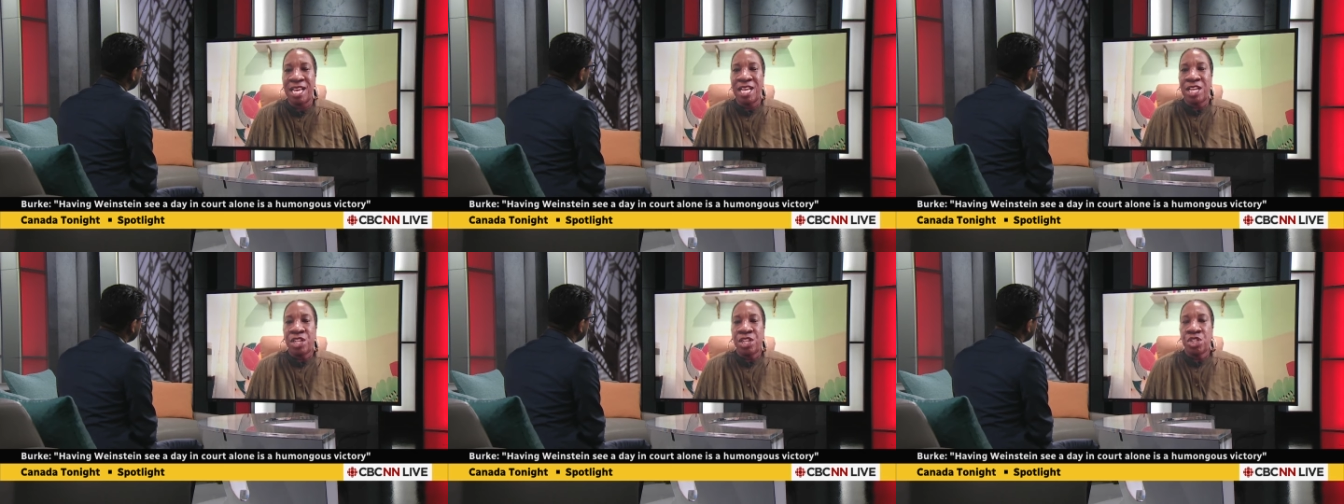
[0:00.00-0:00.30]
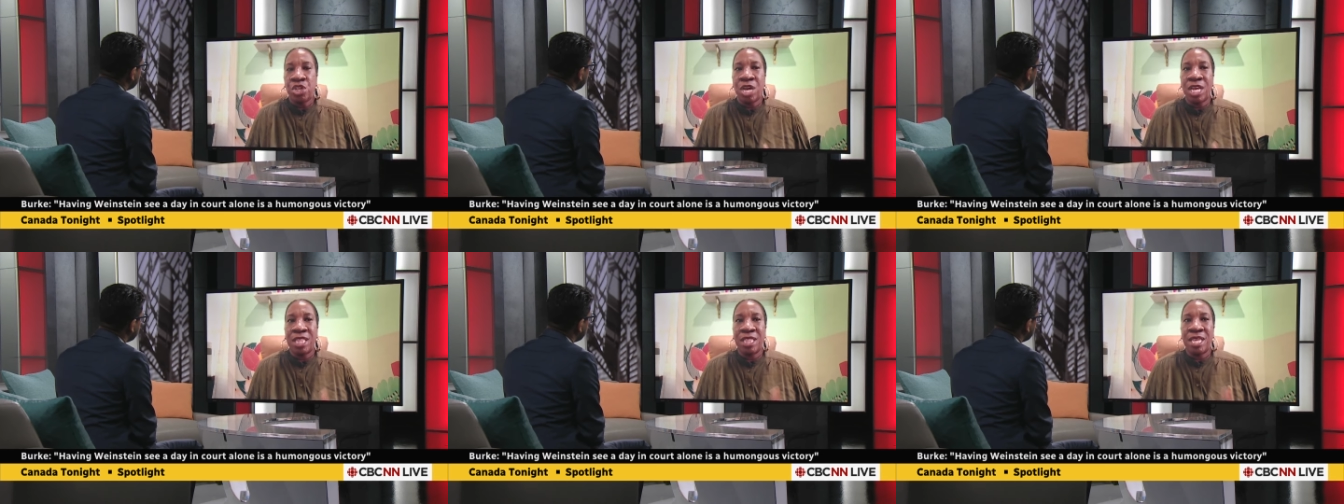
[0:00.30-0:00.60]
So
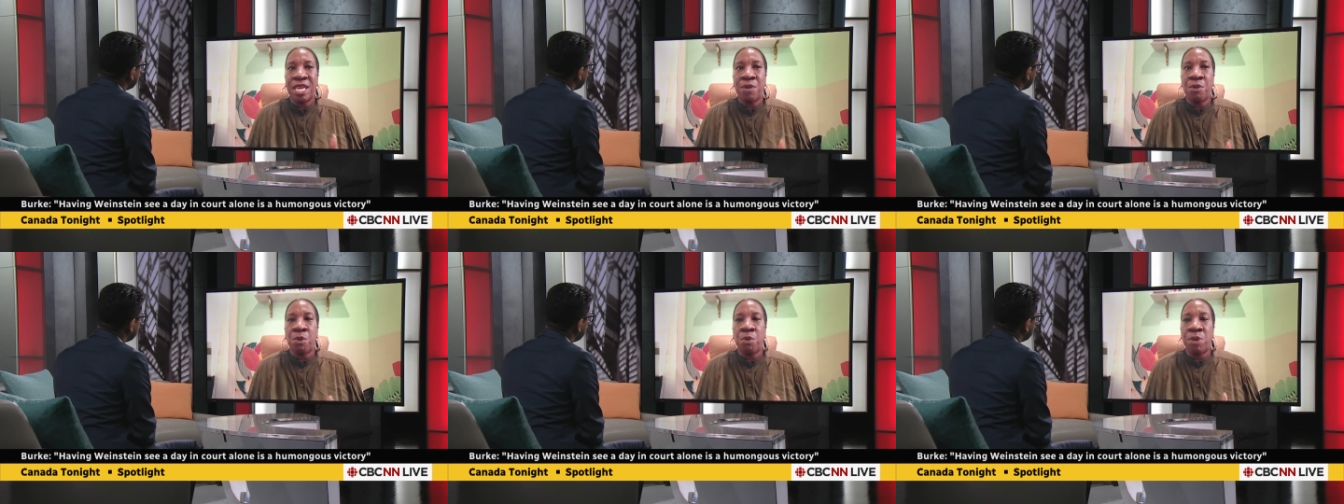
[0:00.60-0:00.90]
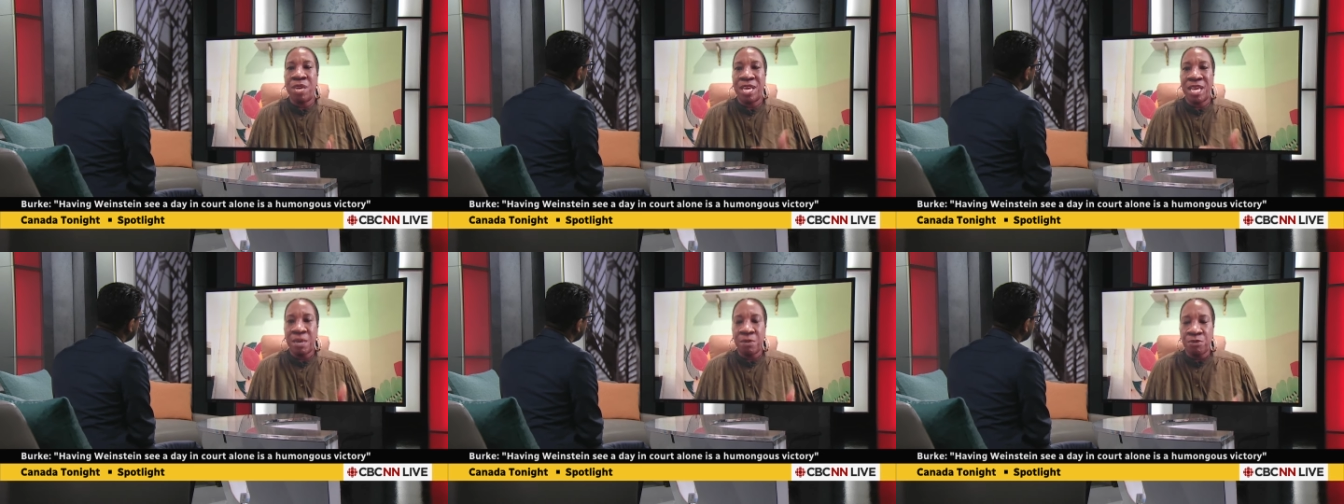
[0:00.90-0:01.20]
I think when we
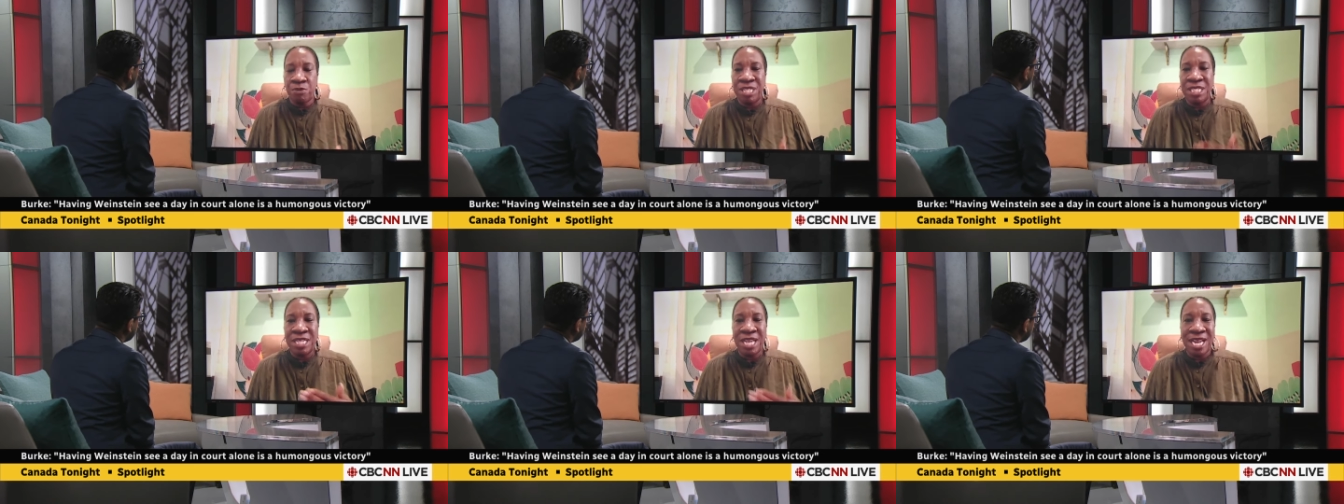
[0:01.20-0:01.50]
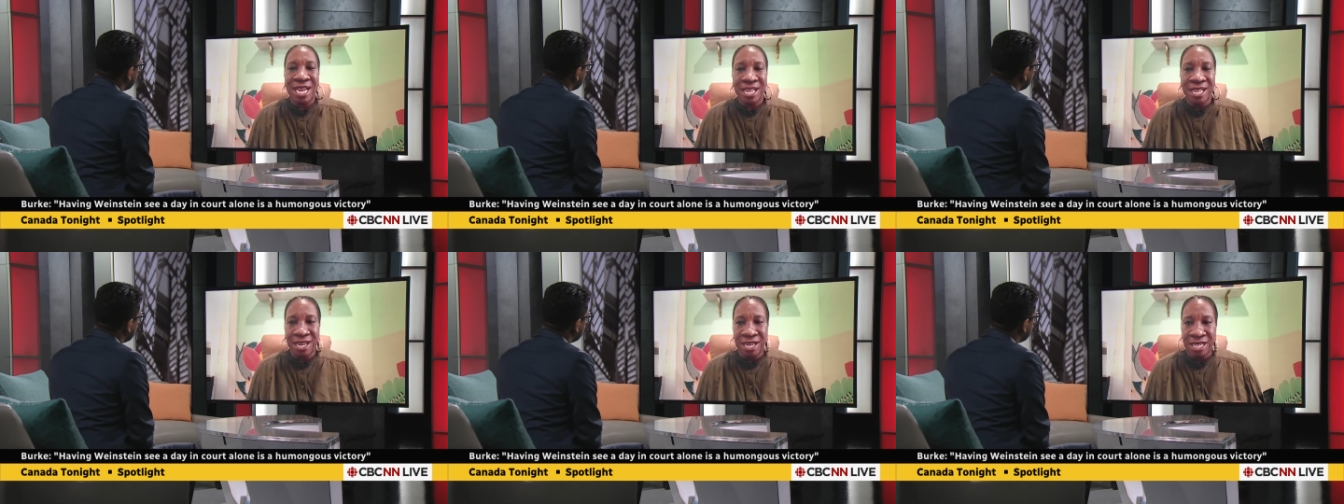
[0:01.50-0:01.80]
keep
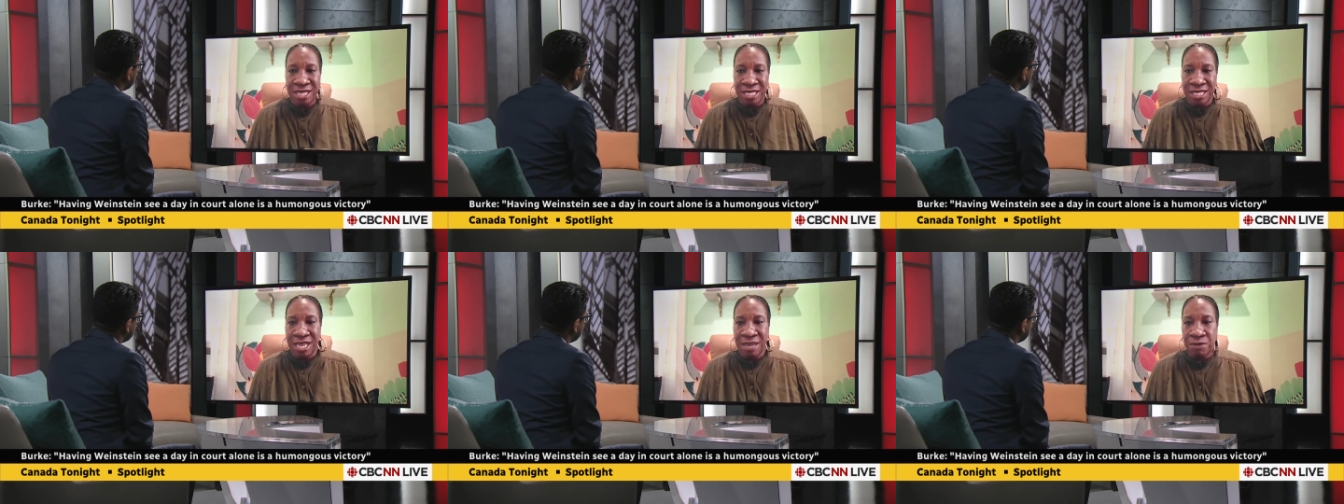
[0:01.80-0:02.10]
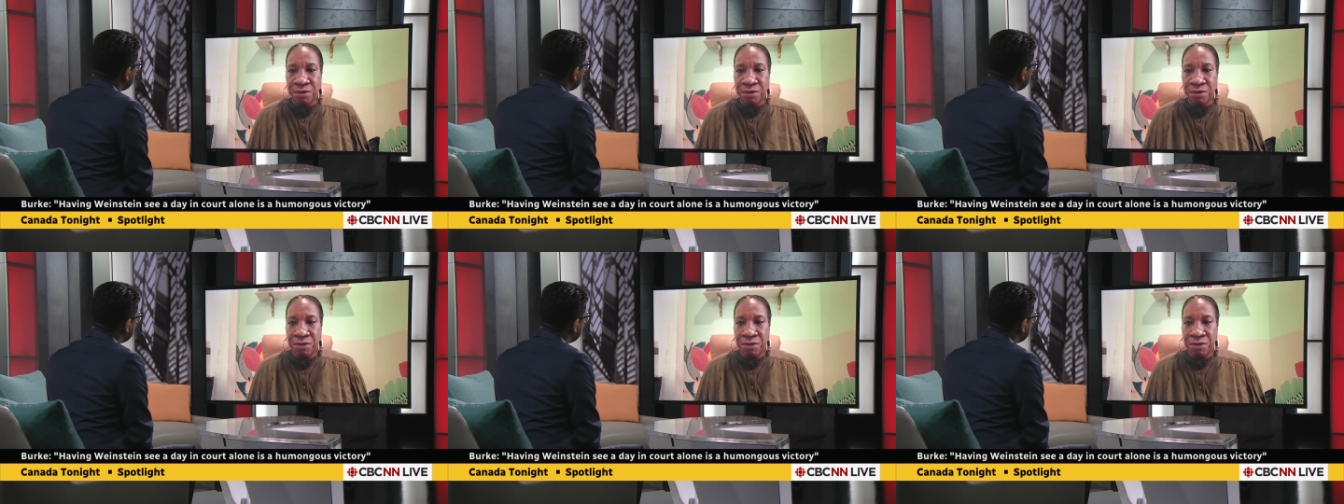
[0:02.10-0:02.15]
recycling the same